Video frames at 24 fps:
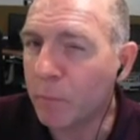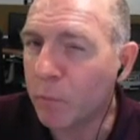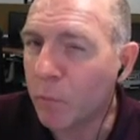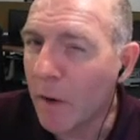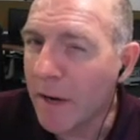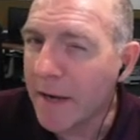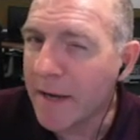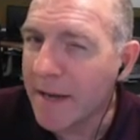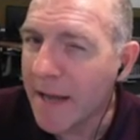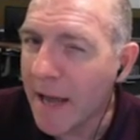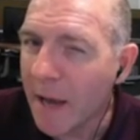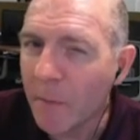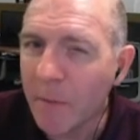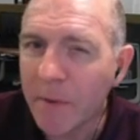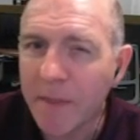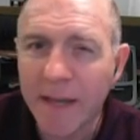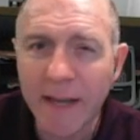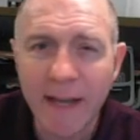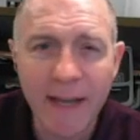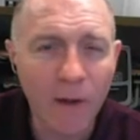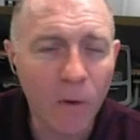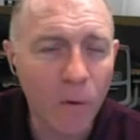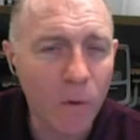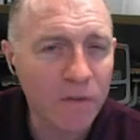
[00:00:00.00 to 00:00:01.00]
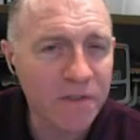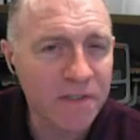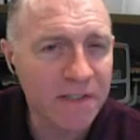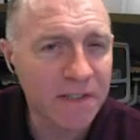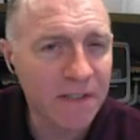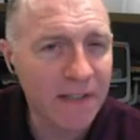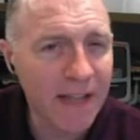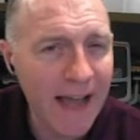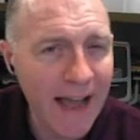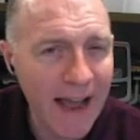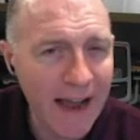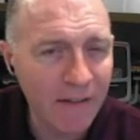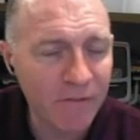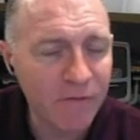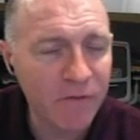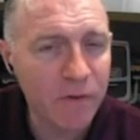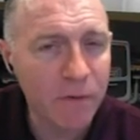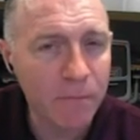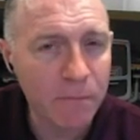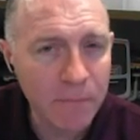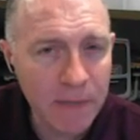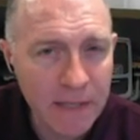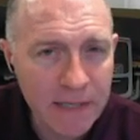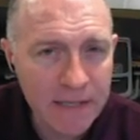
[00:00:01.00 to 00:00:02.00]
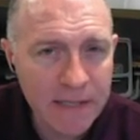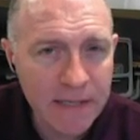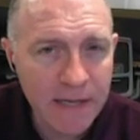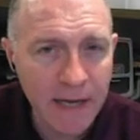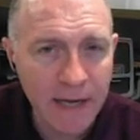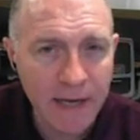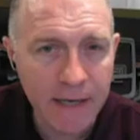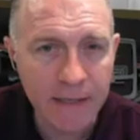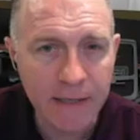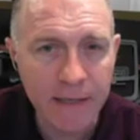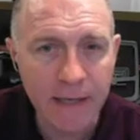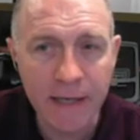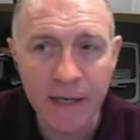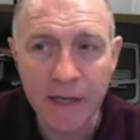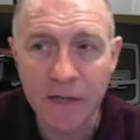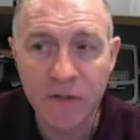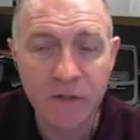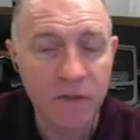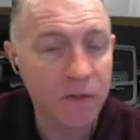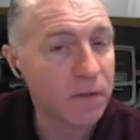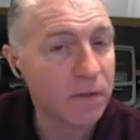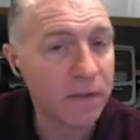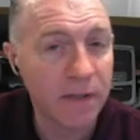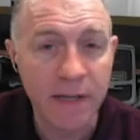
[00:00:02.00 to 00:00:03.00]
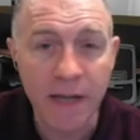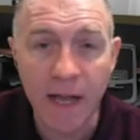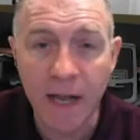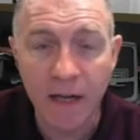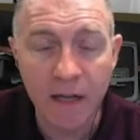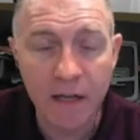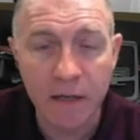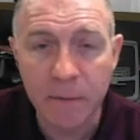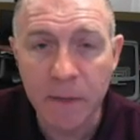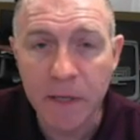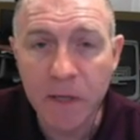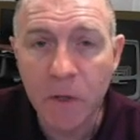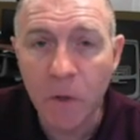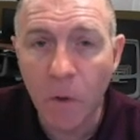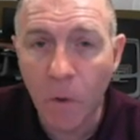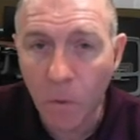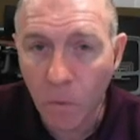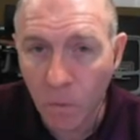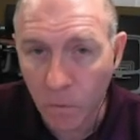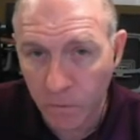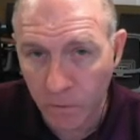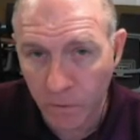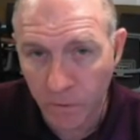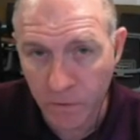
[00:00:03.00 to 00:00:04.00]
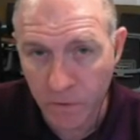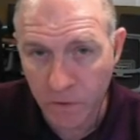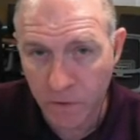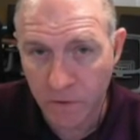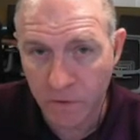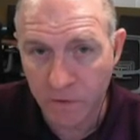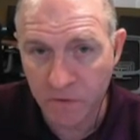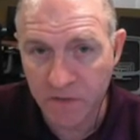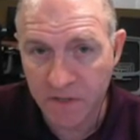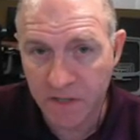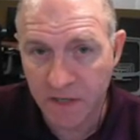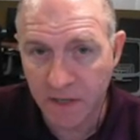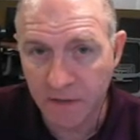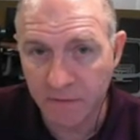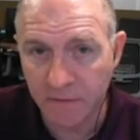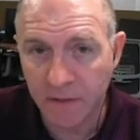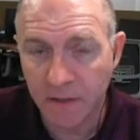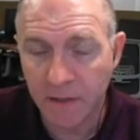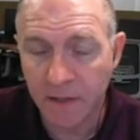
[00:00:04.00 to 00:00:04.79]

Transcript: Right now we think it holds till after midnight, and it's certainly not going to be cold on New Year's Eve.